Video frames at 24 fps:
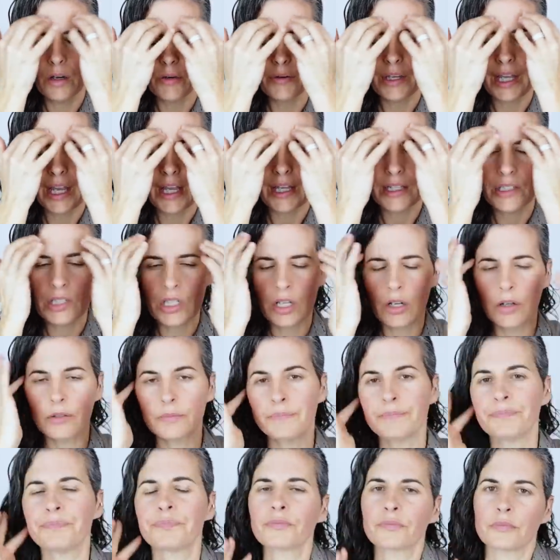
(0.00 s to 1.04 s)
Okay.
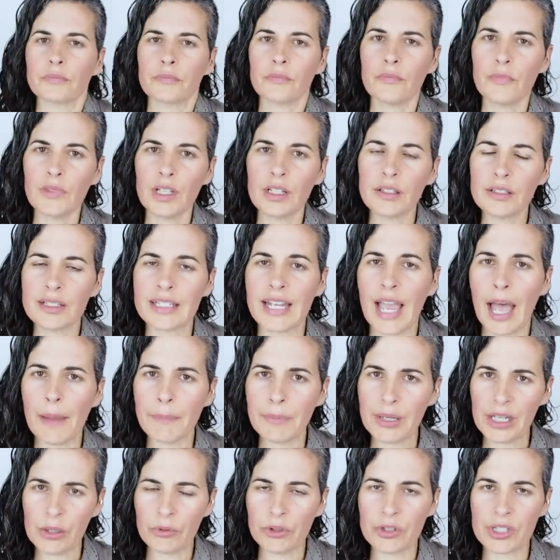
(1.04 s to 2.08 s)
So
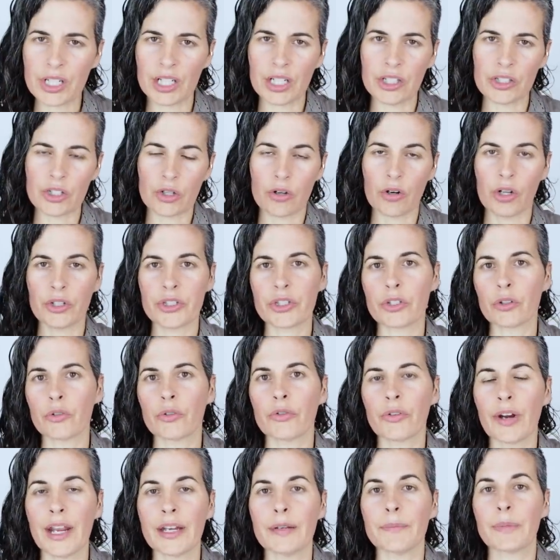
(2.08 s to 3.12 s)
Tapping routines are
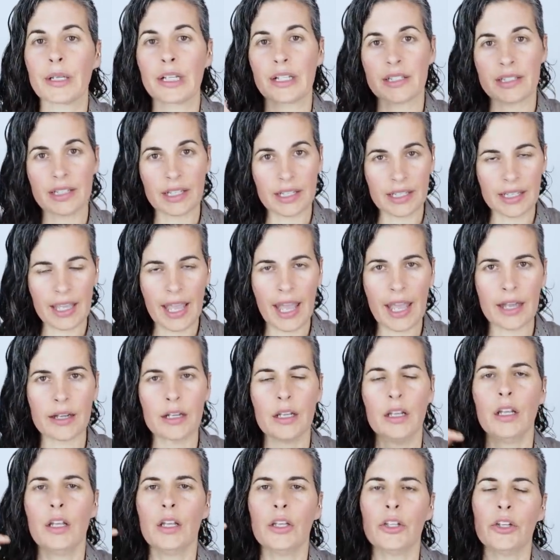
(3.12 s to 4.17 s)
also great because
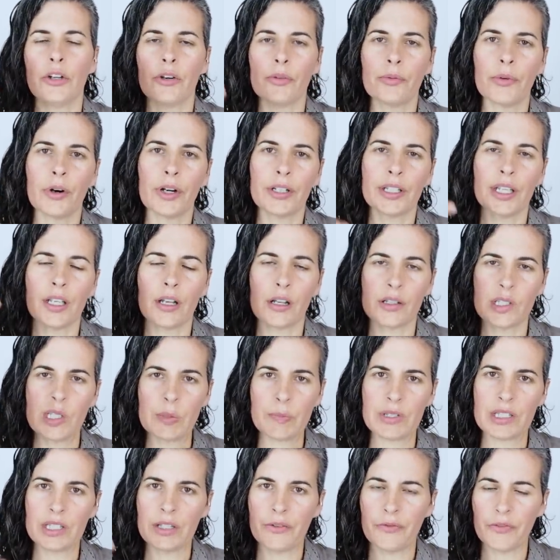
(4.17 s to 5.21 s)
again, you're working on
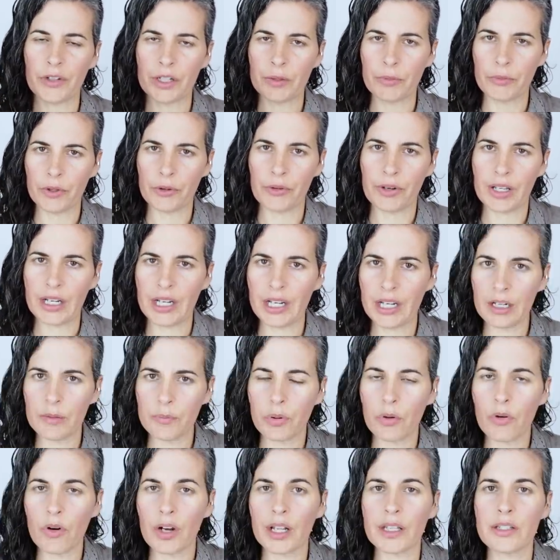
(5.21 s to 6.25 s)
specific
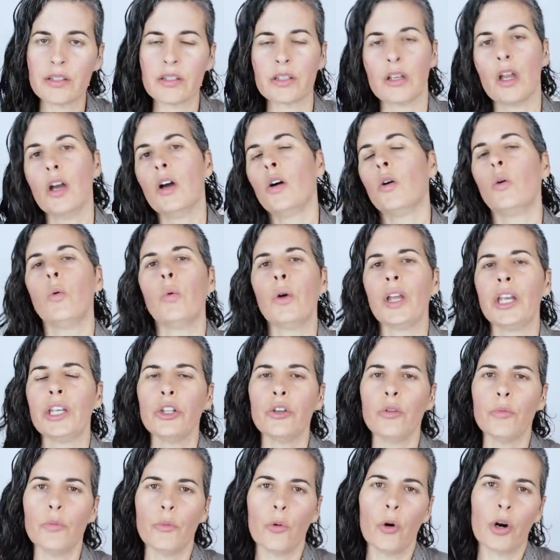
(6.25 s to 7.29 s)
meridian points. When
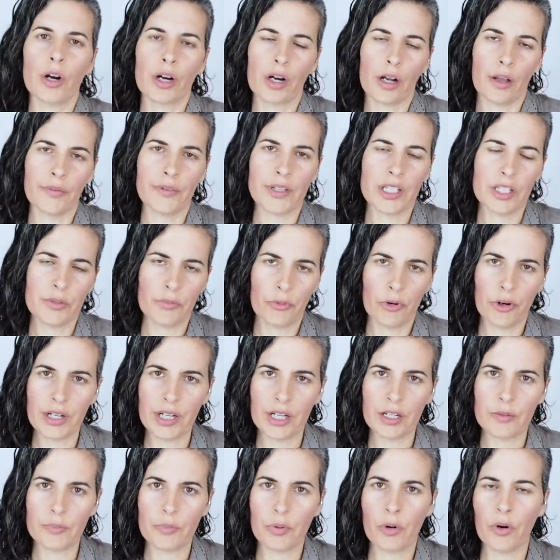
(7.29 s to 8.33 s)
you work on these
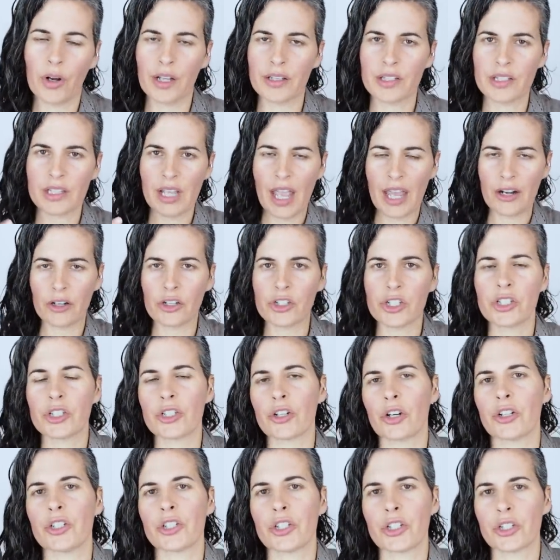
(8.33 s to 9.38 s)
meridian points, energy
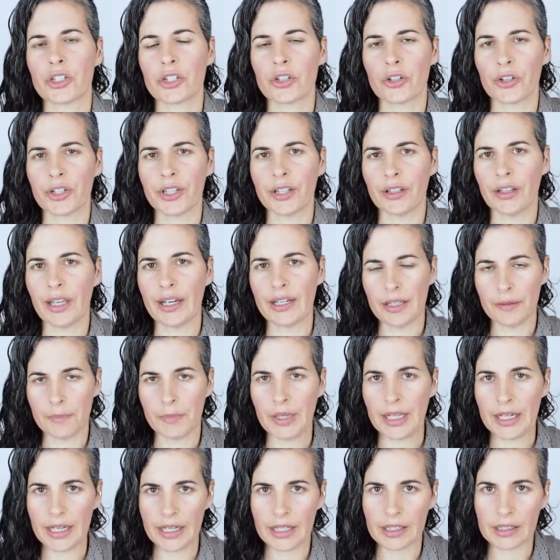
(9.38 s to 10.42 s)
starts to circulate
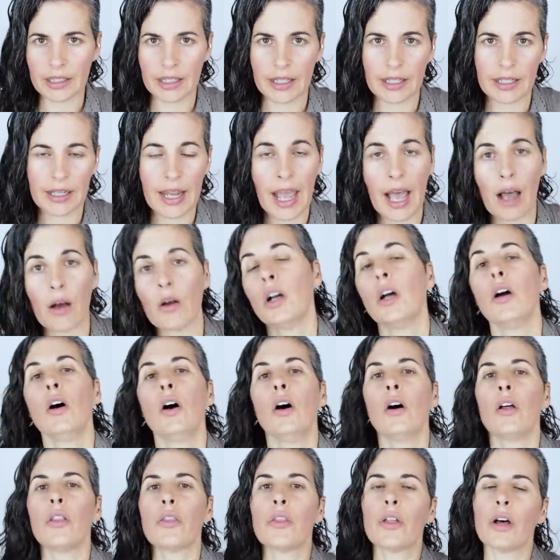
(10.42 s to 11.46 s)
immediately. Now,
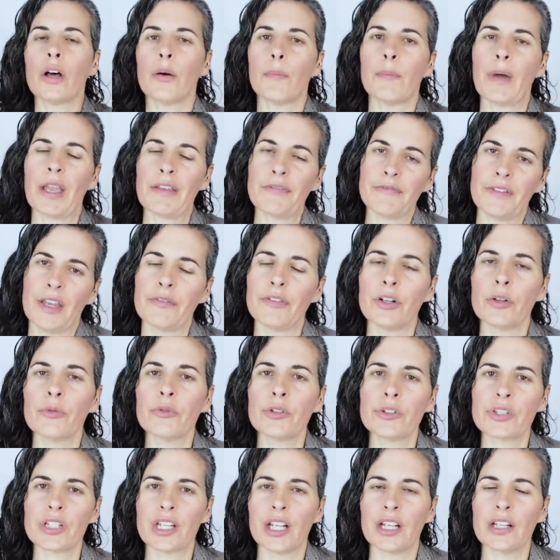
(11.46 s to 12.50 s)
the my
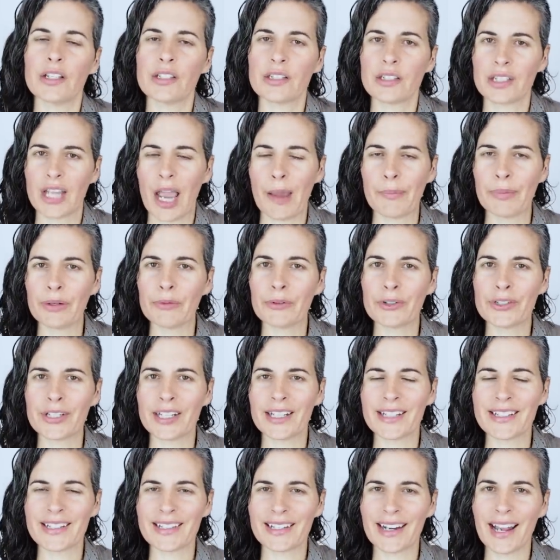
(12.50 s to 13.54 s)
favorite routines, tapping
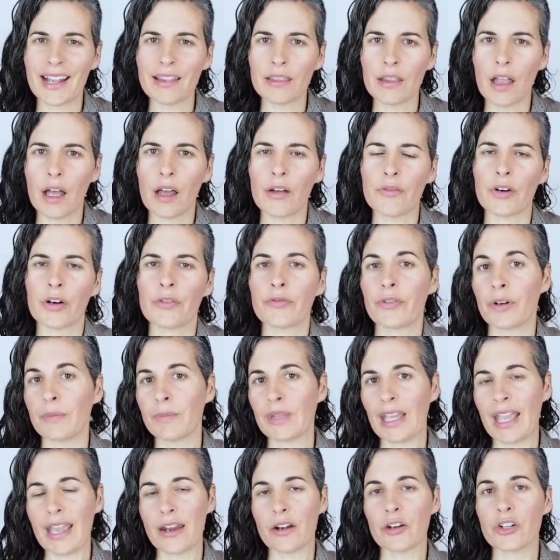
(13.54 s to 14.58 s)
routines that I love are
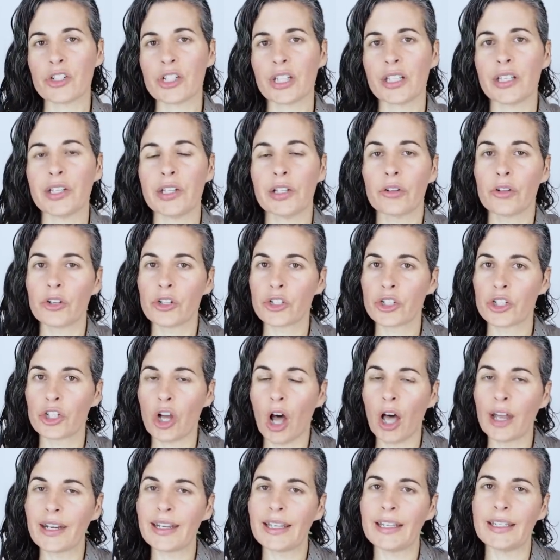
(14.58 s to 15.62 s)
from the energy healer
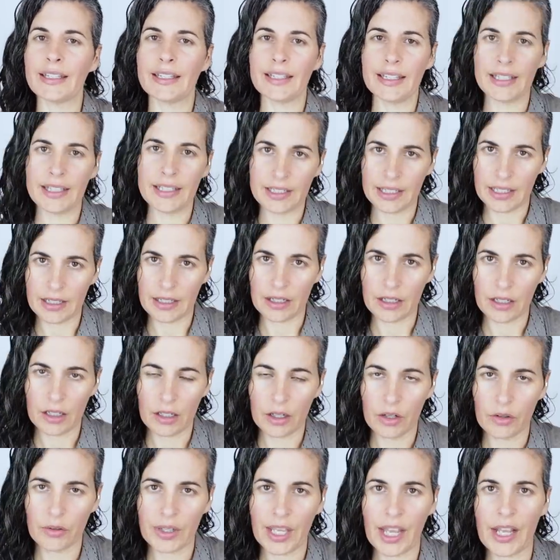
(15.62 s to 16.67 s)
Donna
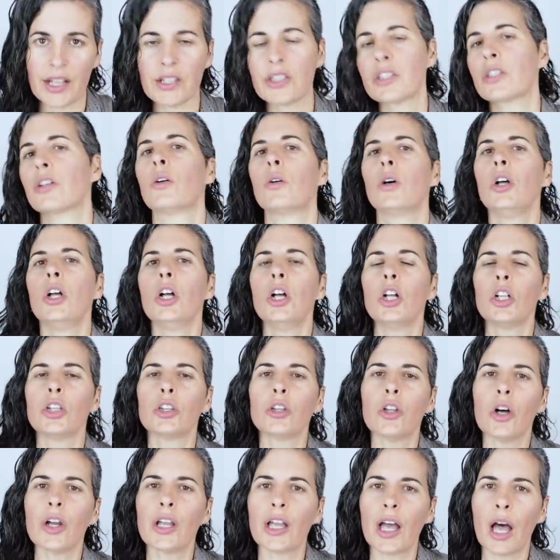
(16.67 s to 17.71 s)
Eden. Okay, so
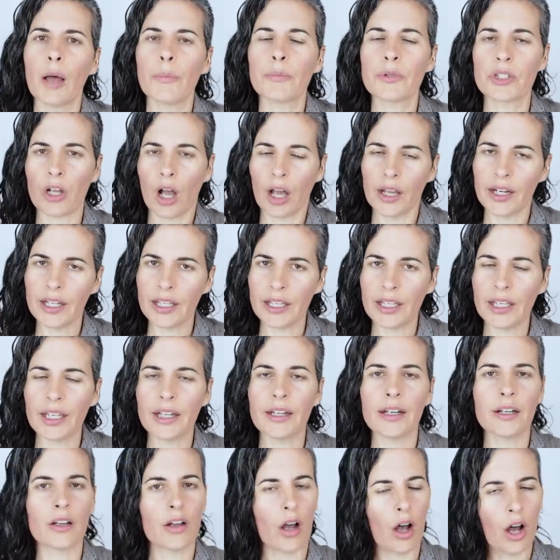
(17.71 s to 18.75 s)
look up Donna
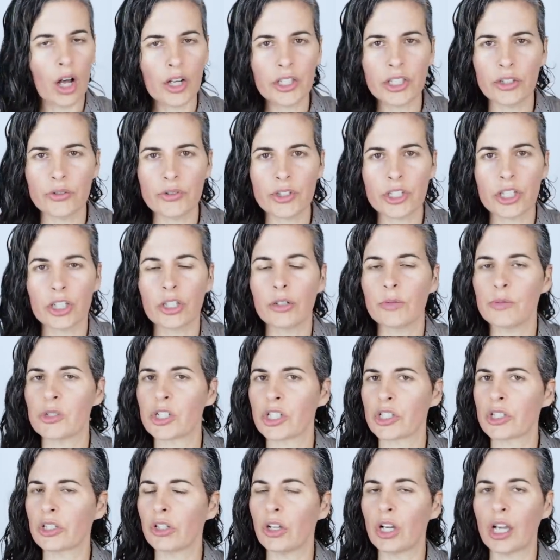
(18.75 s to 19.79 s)
Eden on YouTube.
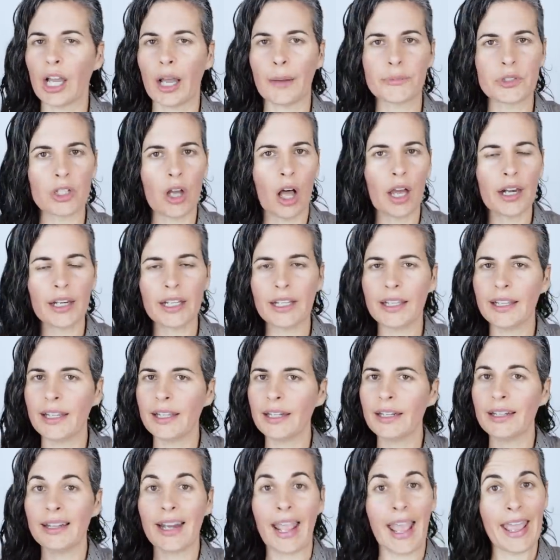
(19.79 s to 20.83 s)
Just look up Donna
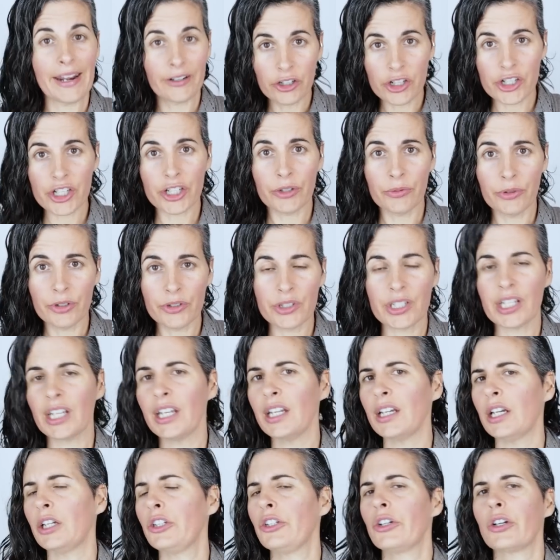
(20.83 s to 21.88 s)
Eden energy
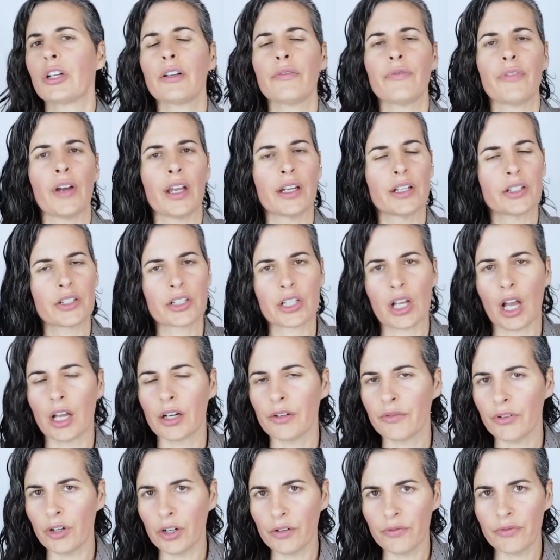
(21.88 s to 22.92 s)
routine, and you're gonna find a
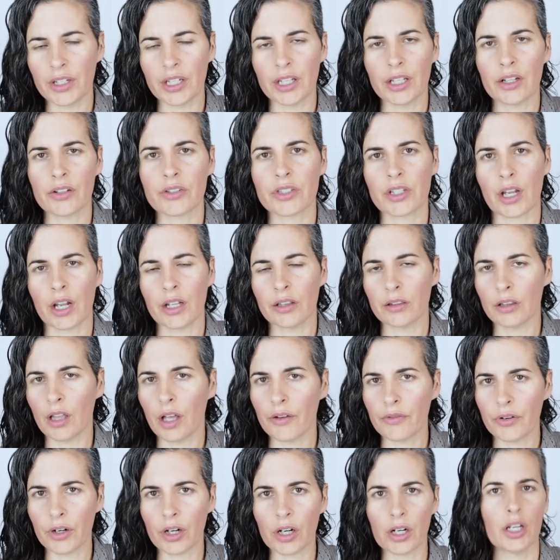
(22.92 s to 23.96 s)
ton of her videos. I
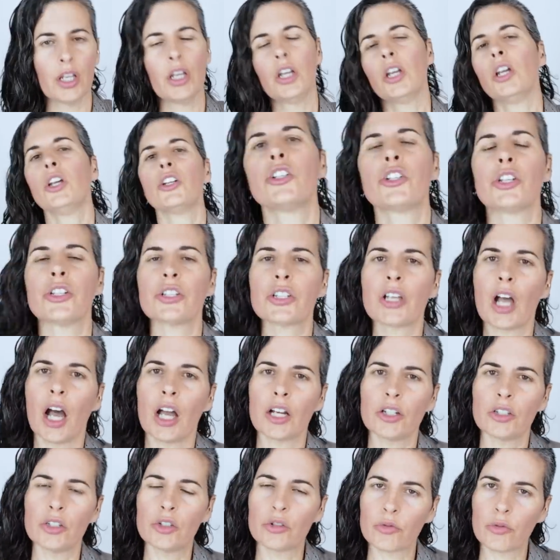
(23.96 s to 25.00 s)
love her. She's
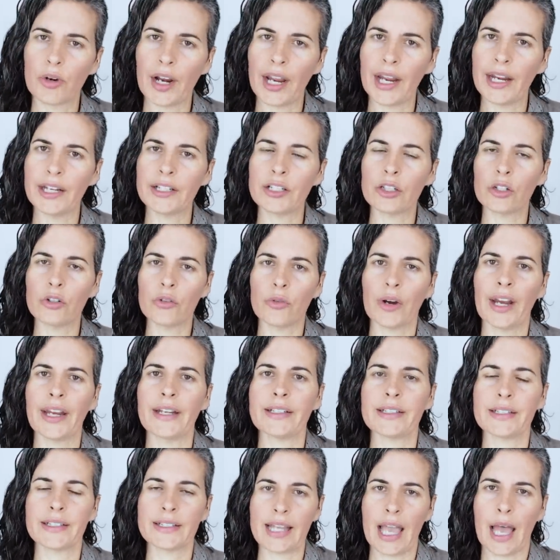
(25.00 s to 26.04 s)
got great,
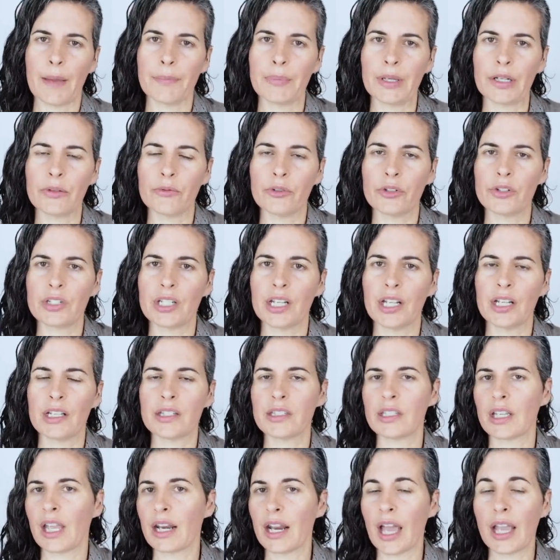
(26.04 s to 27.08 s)
great tapping
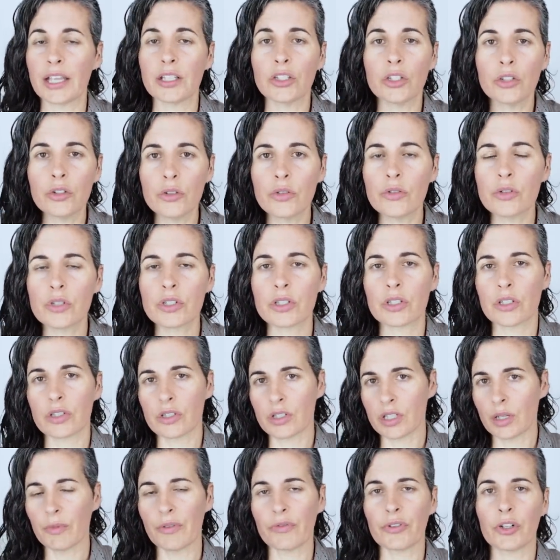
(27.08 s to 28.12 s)
routines, and I
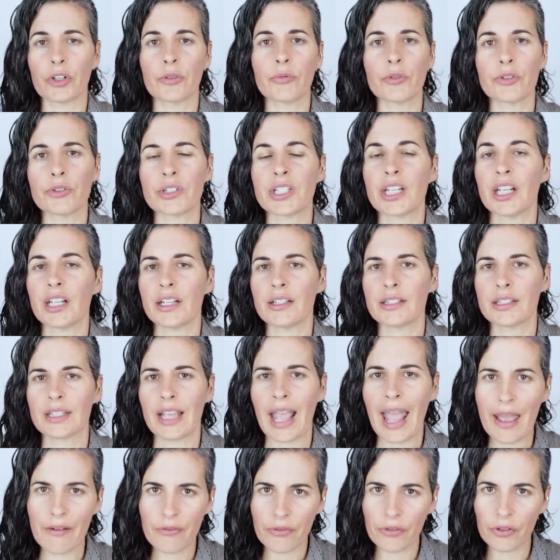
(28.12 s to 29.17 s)
use some of her routines
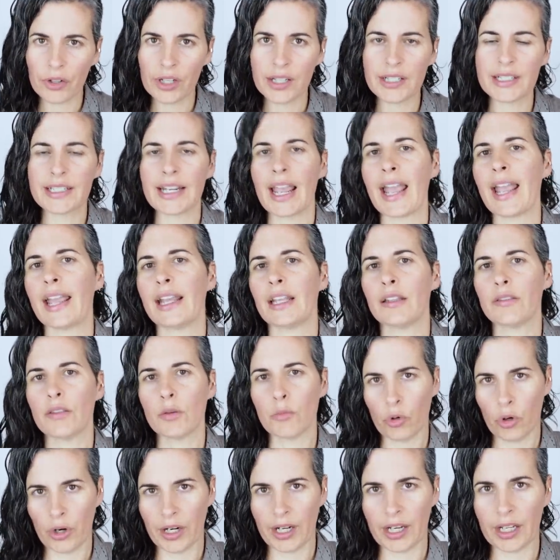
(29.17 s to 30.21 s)
every day in
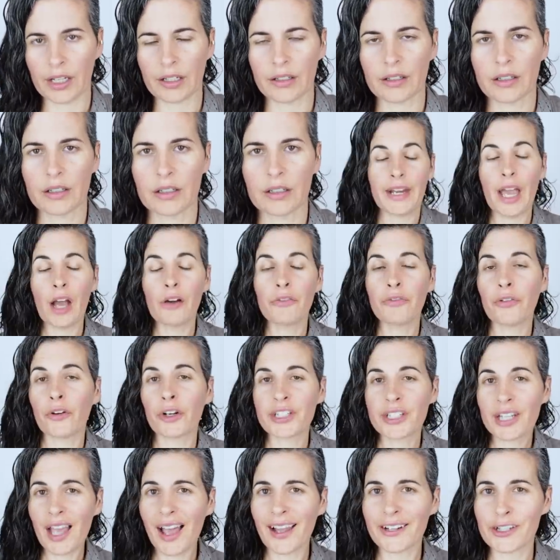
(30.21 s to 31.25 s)
the morning. Now
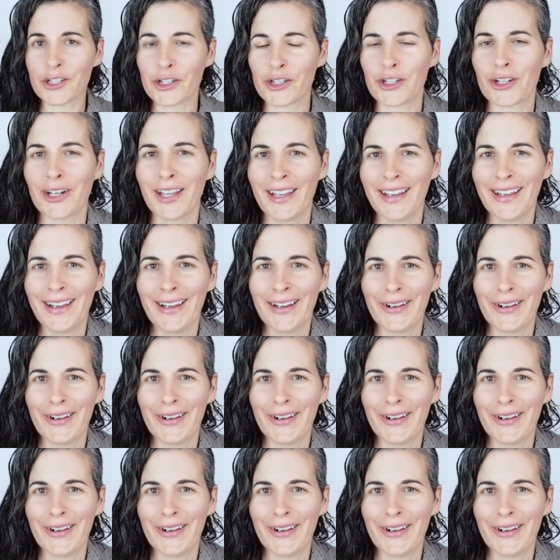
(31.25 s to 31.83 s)
for touch.